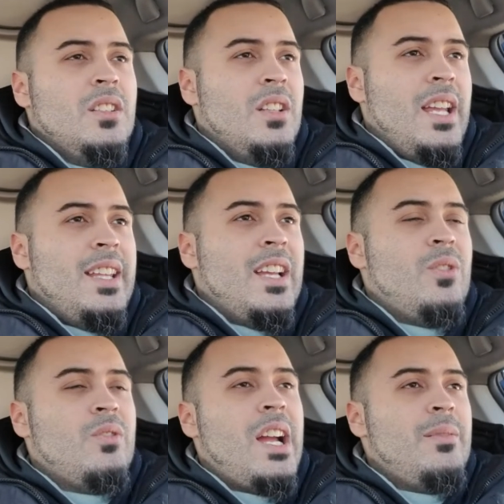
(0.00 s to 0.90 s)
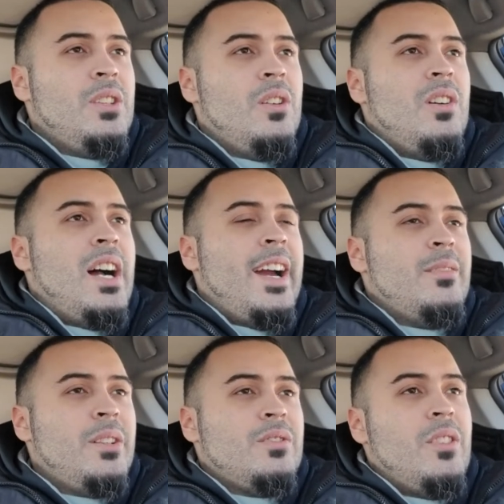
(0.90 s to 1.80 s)
and then go grab, a
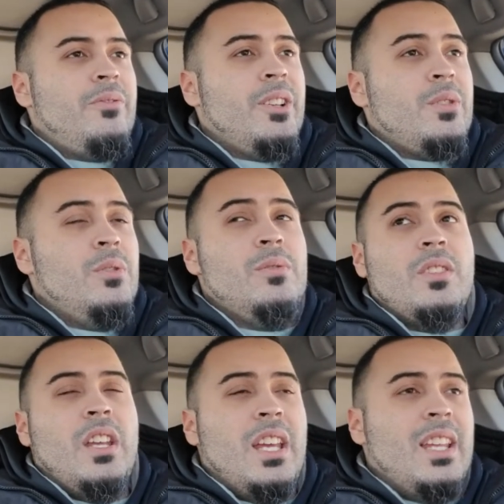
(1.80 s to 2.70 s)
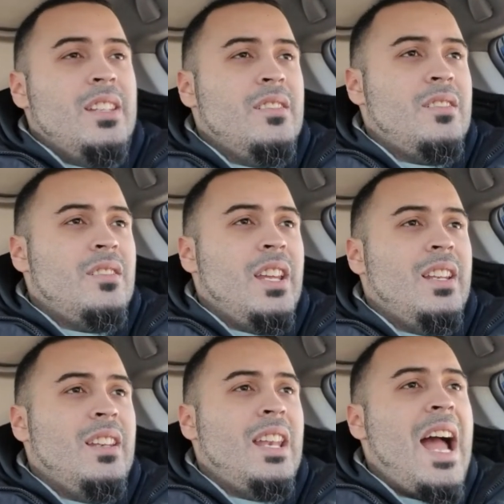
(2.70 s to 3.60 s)
Hired Muscle or a Fickle.
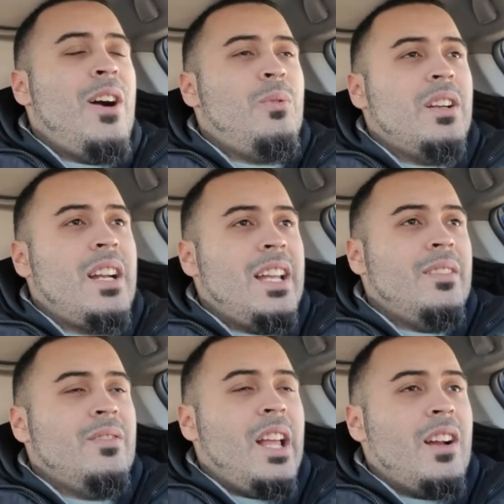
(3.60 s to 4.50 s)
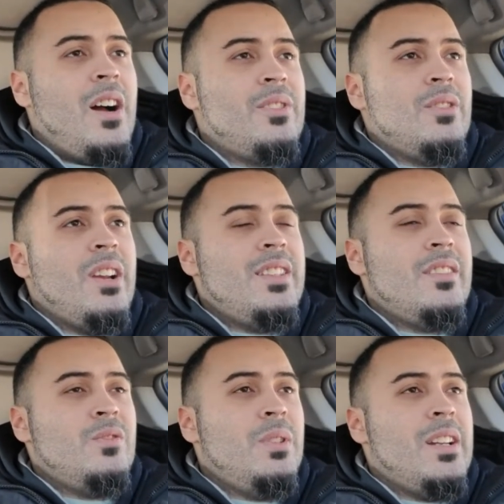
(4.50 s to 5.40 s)
And now we're kind of like off to the
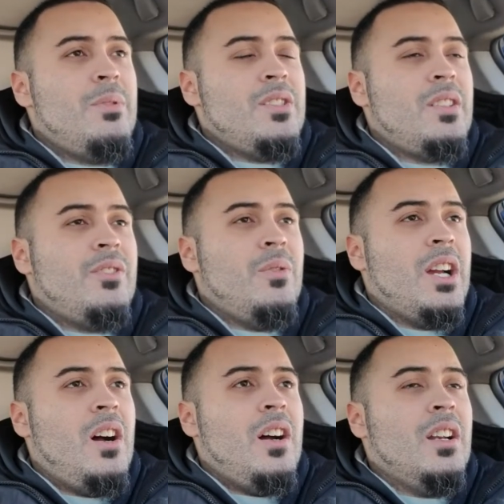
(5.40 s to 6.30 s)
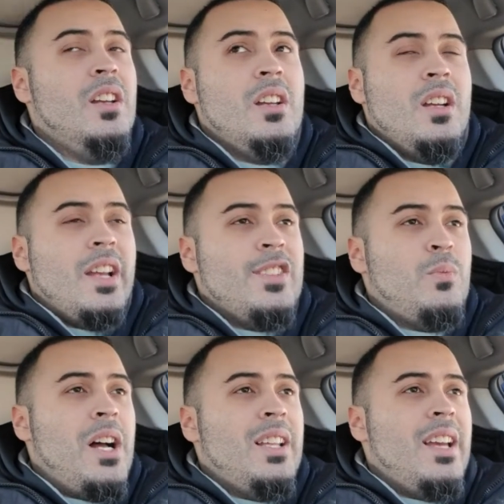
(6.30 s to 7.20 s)
races. We got a bunch of stuff going on, as
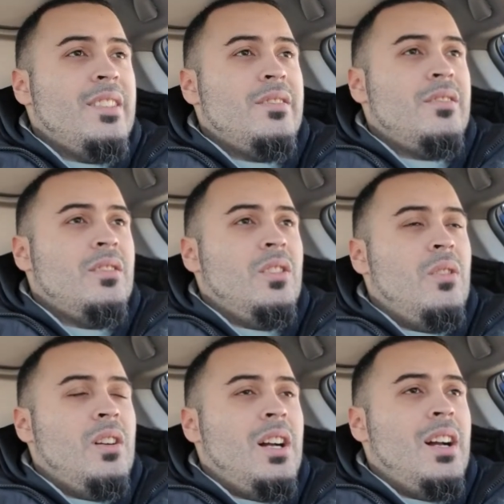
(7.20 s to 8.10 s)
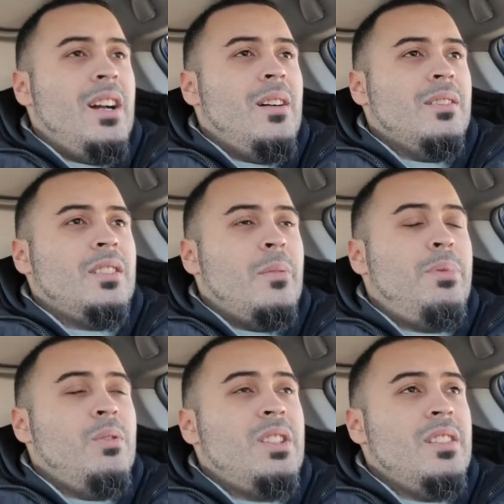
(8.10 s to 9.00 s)
well as, a
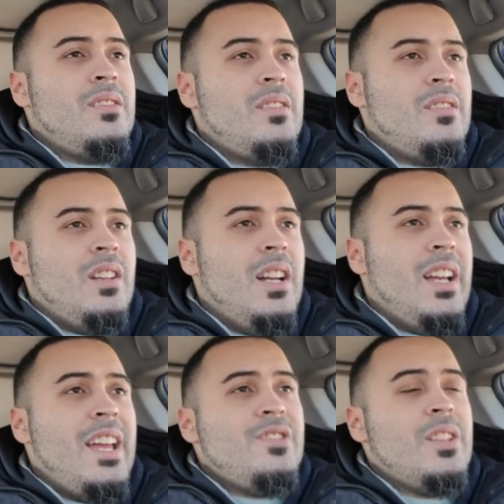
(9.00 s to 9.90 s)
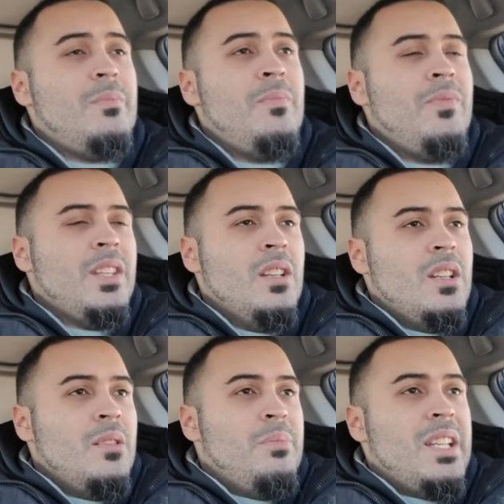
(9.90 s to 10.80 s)
potent
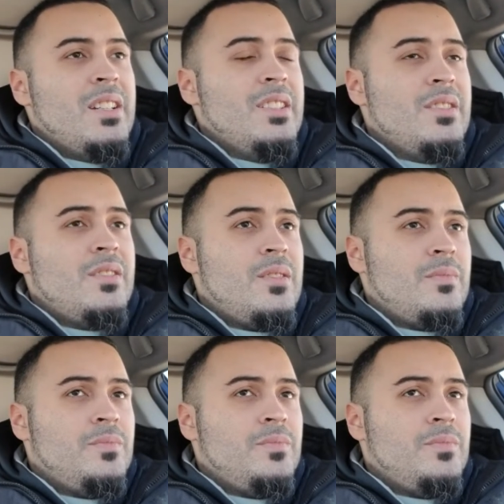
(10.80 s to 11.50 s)
engine. Because